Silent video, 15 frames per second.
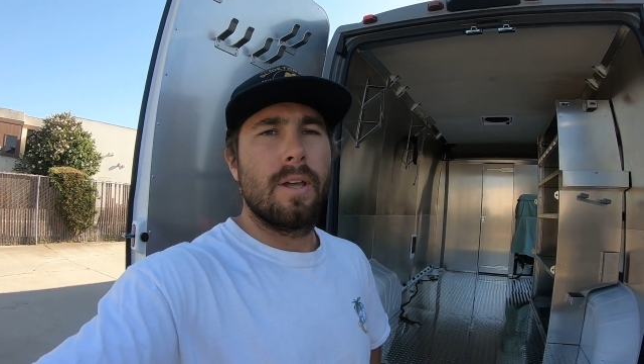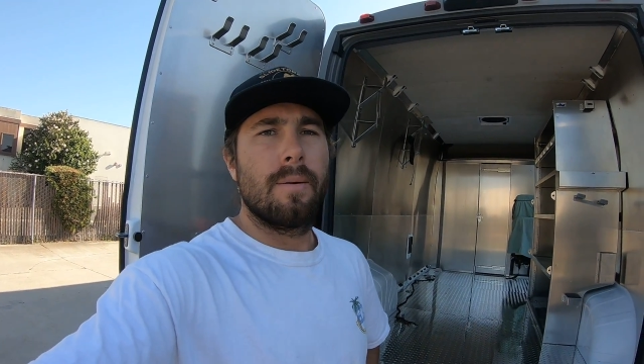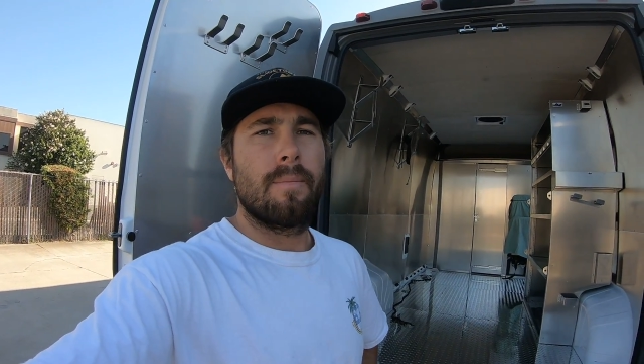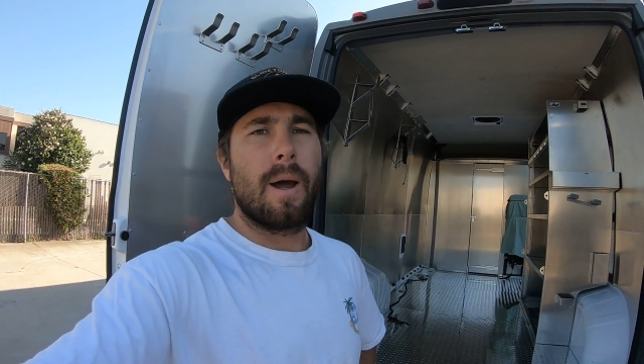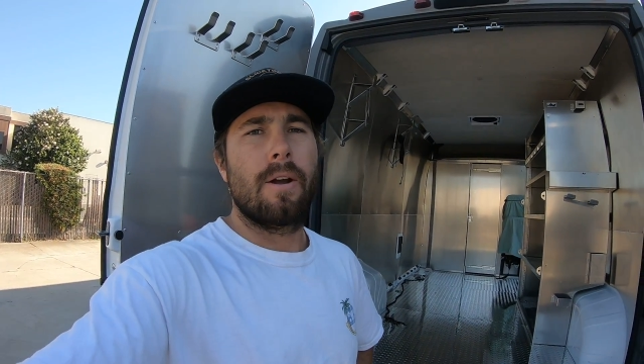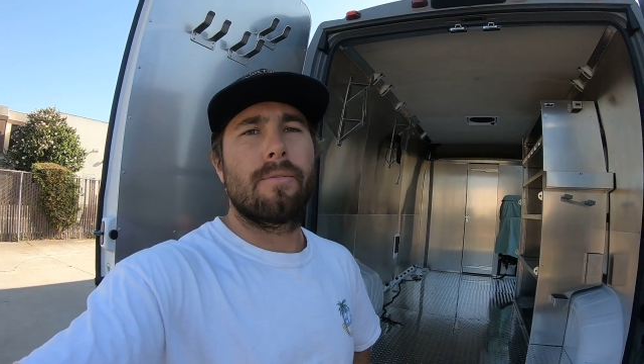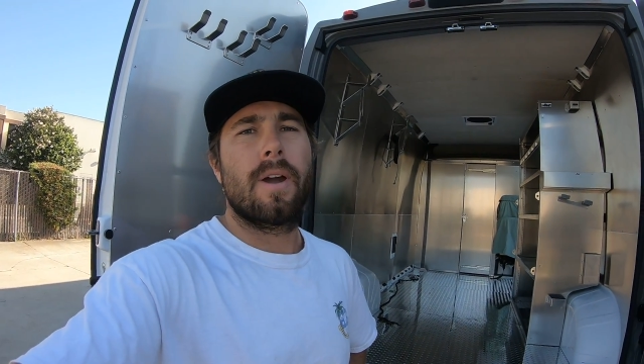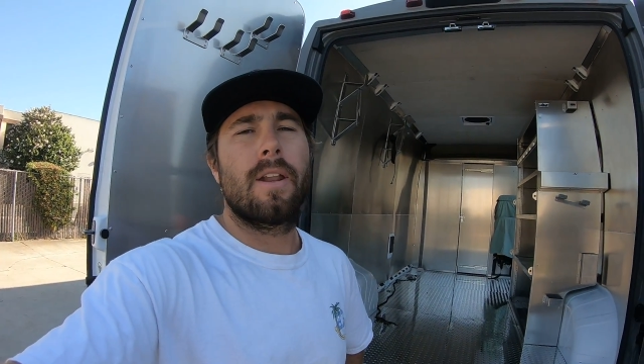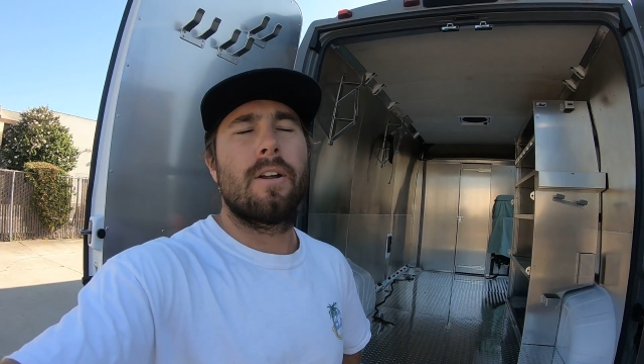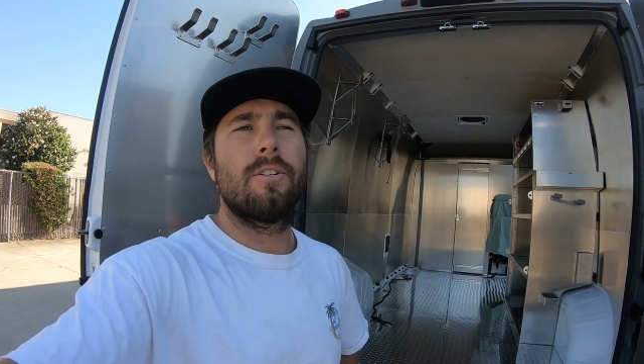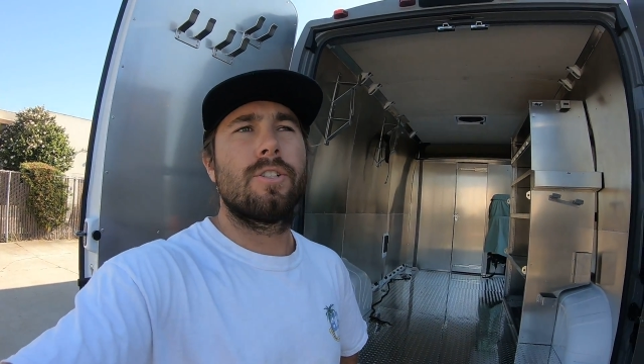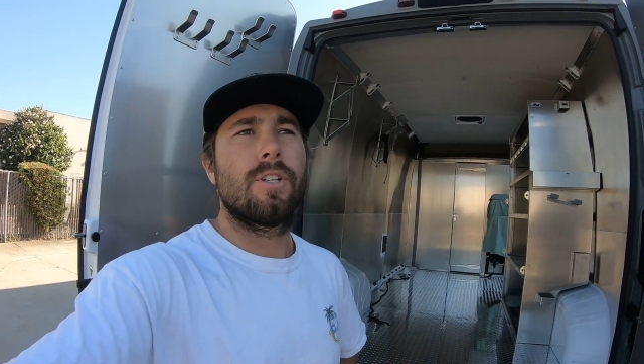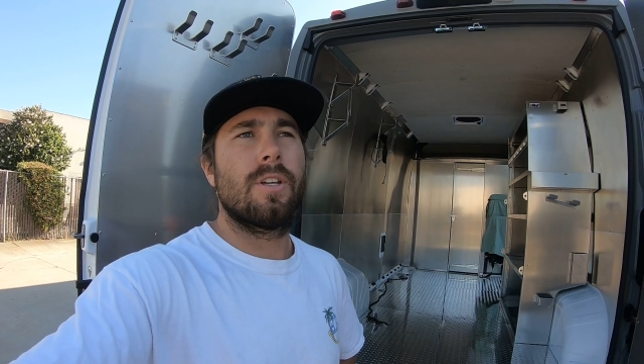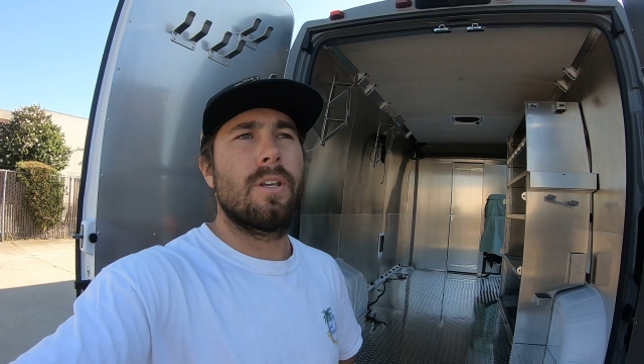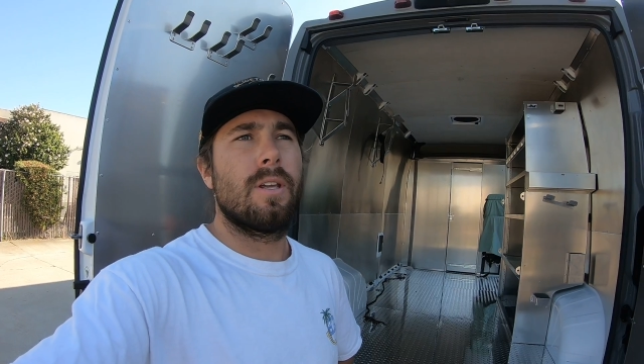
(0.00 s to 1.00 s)
by
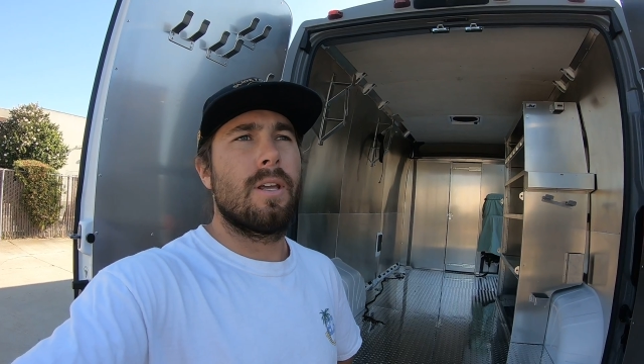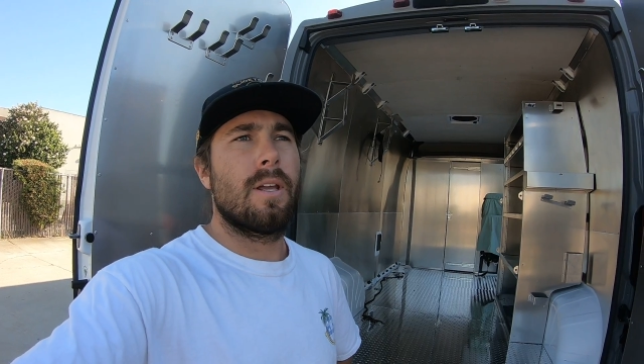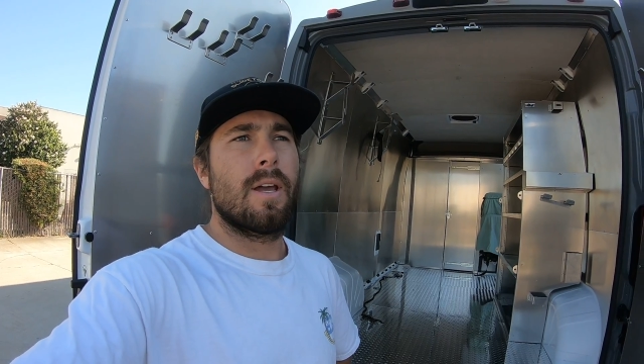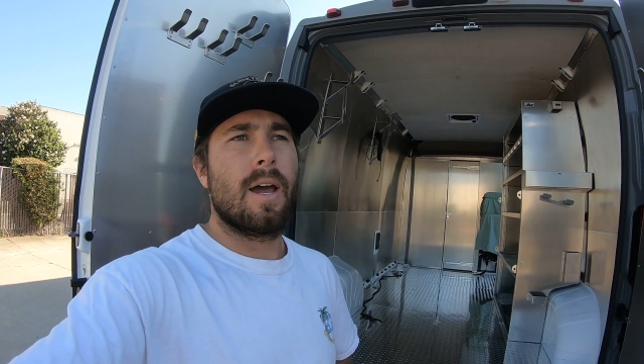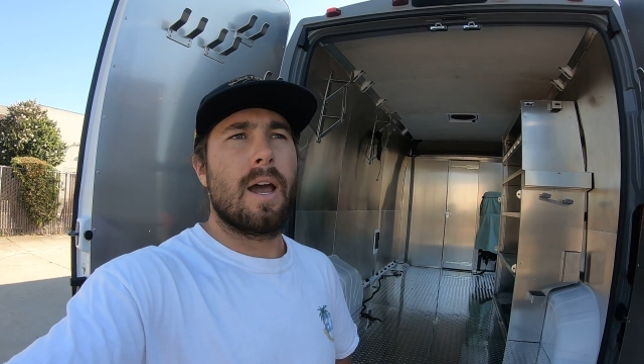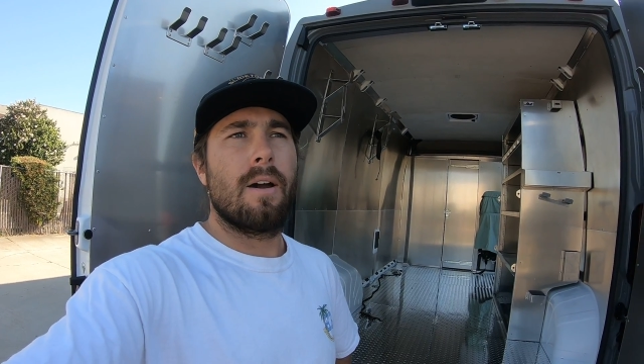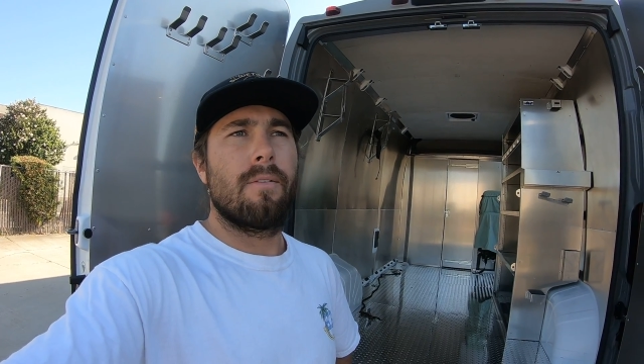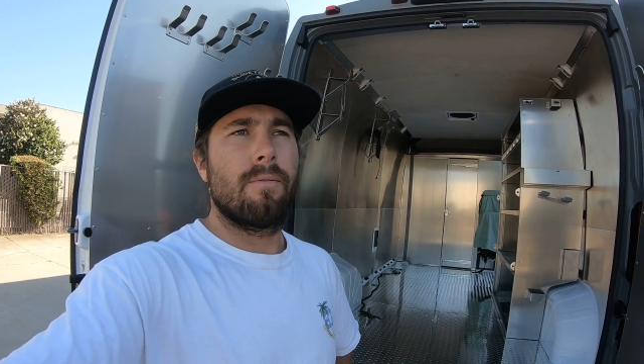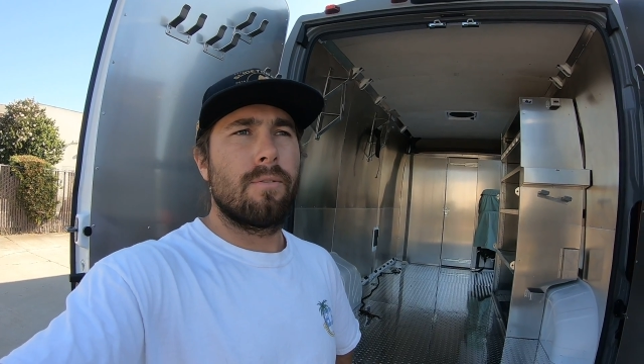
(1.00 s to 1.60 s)
Renogy.